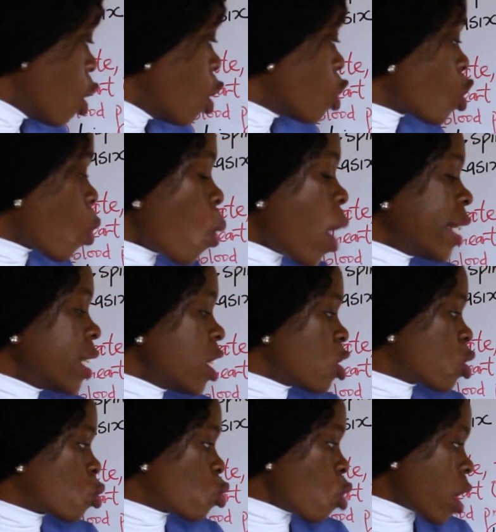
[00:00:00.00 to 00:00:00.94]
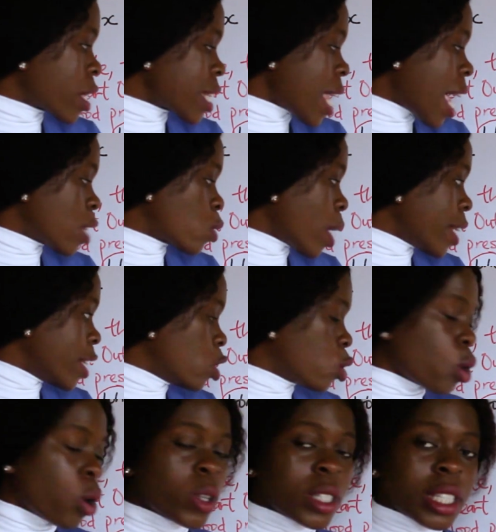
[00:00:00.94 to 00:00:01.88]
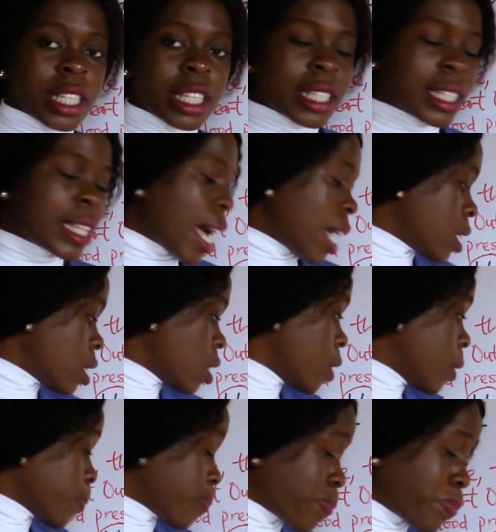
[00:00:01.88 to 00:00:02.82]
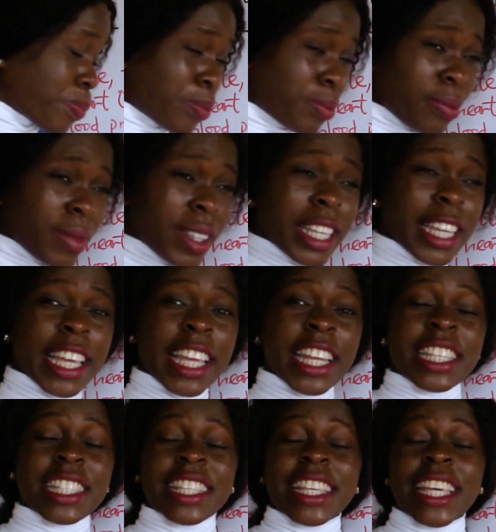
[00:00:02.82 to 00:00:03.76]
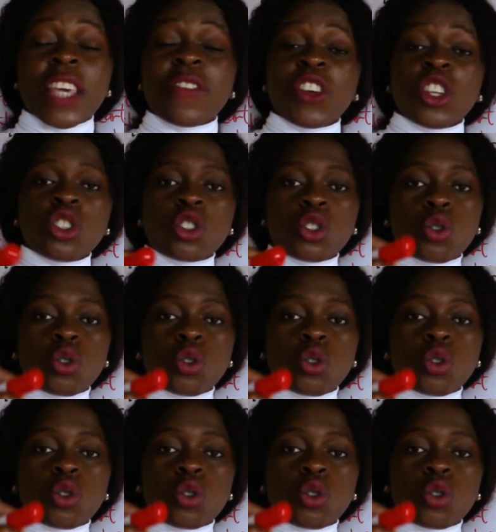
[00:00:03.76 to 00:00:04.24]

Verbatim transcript: So what these drugs actually does is that it is given